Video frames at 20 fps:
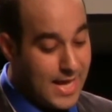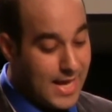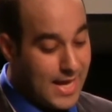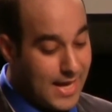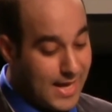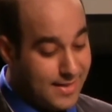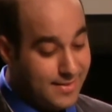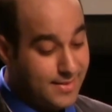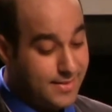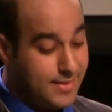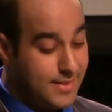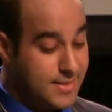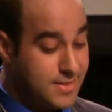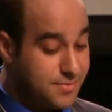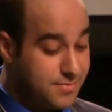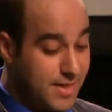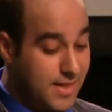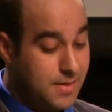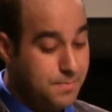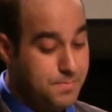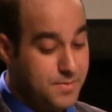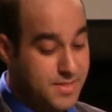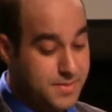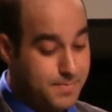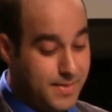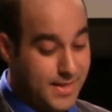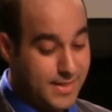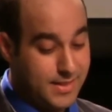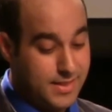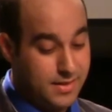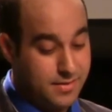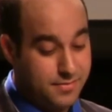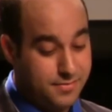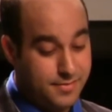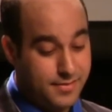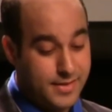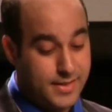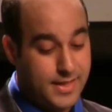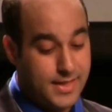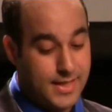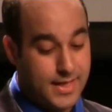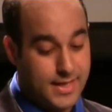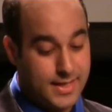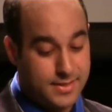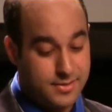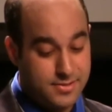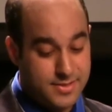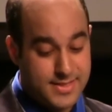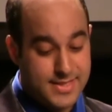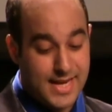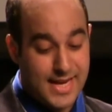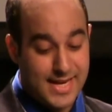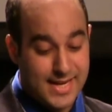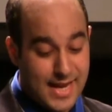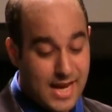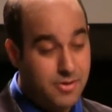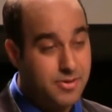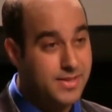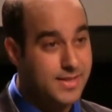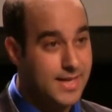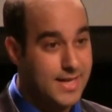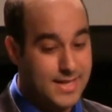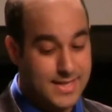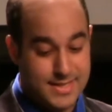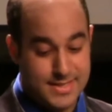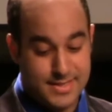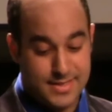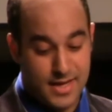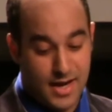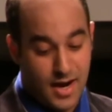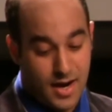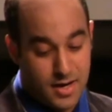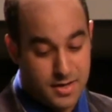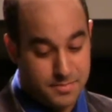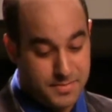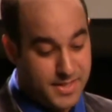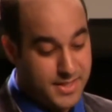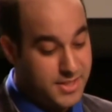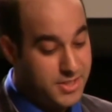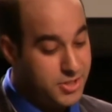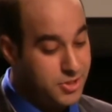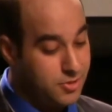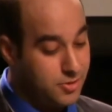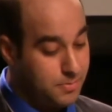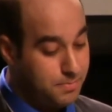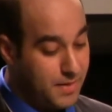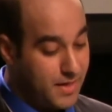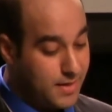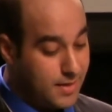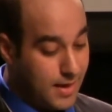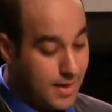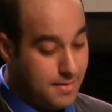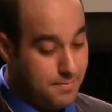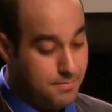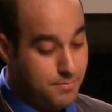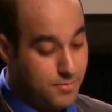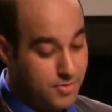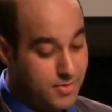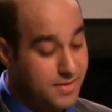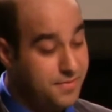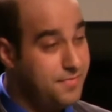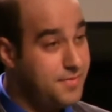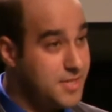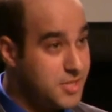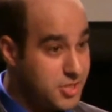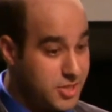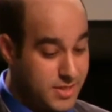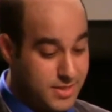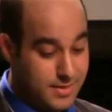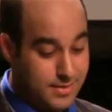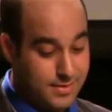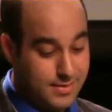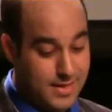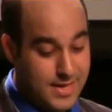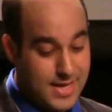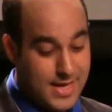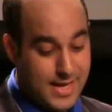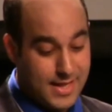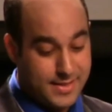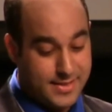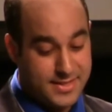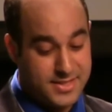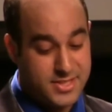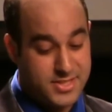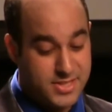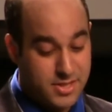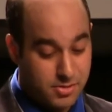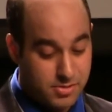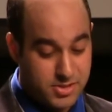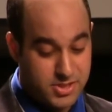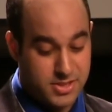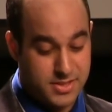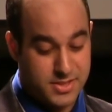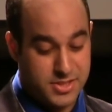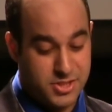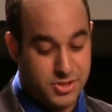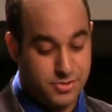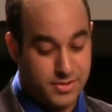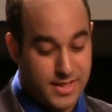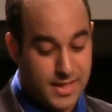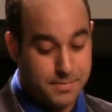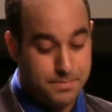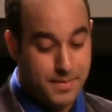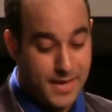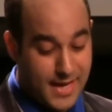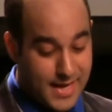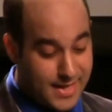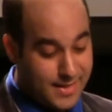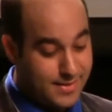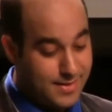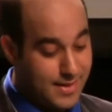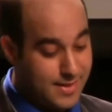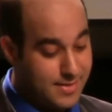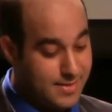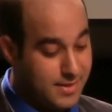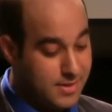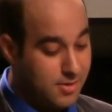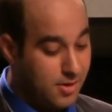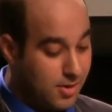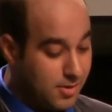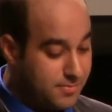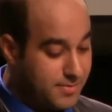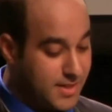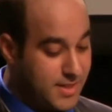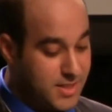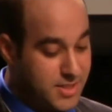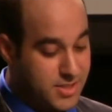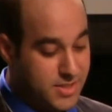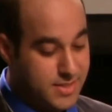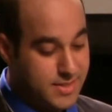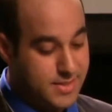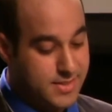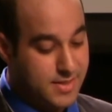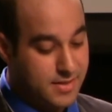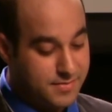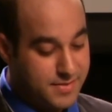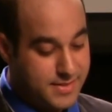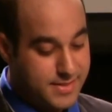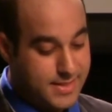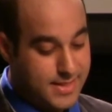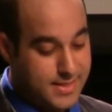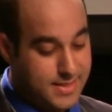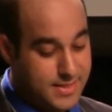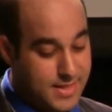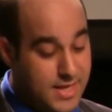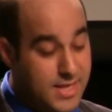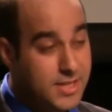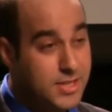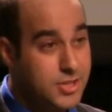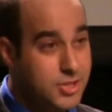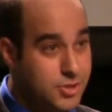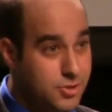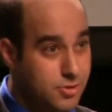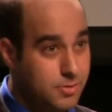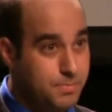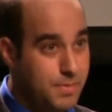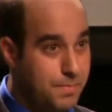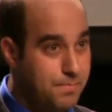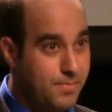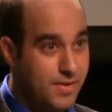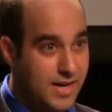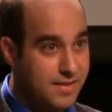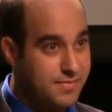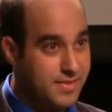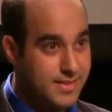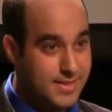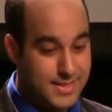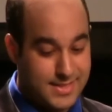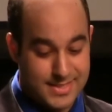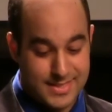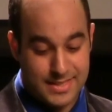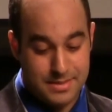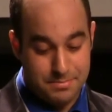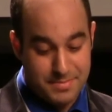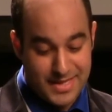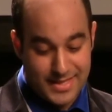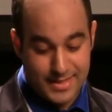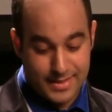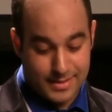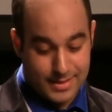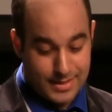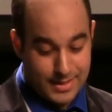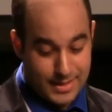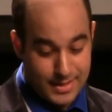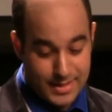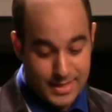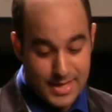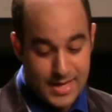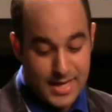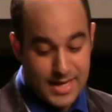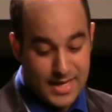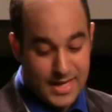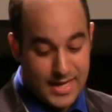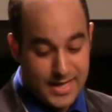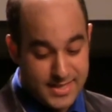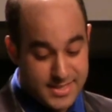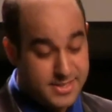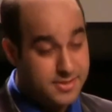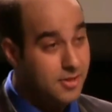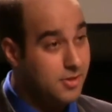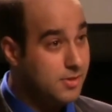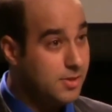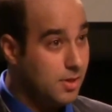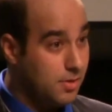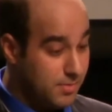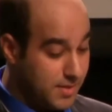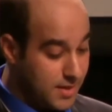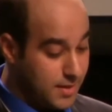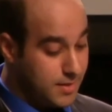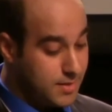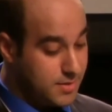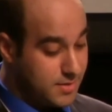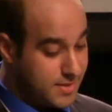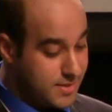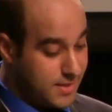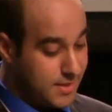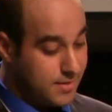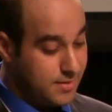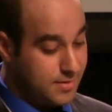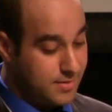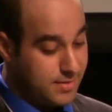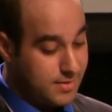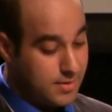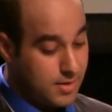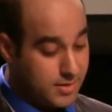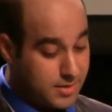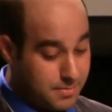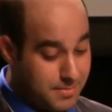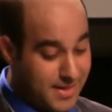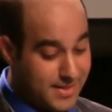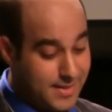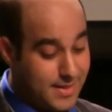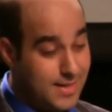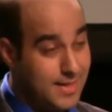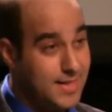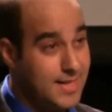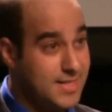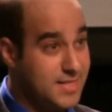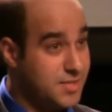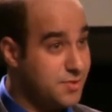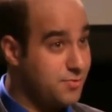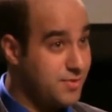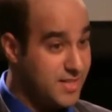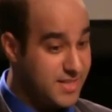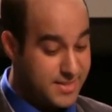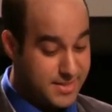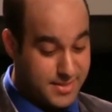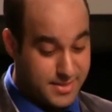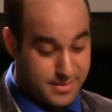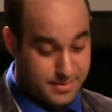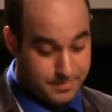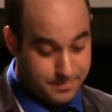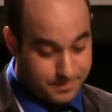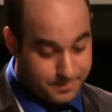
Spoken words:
And in the Israeli perspective, to say nowadays the army should become more efficient, that soldiers should get paid, and that all religious services should be privatized immediately, is no longer considered automatically as treason.